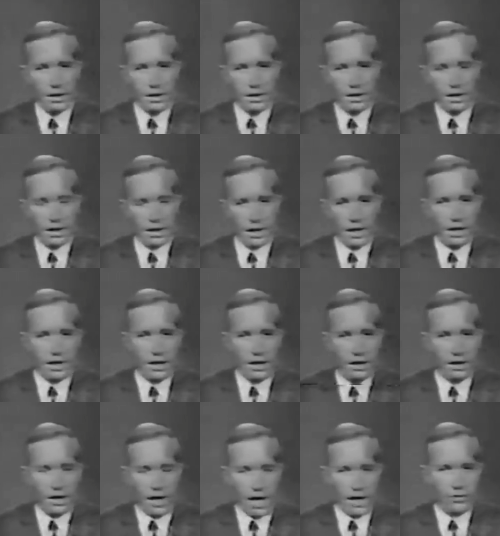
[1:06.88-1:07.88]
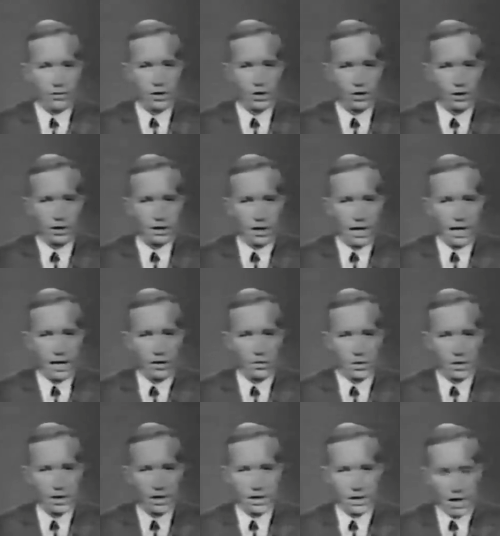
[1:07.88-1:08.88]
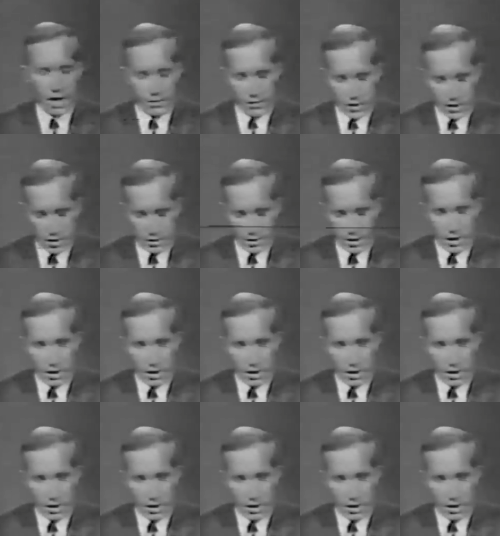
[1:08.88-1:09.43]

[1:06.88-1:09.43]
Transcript: A leaky hydrogen tank was discovered.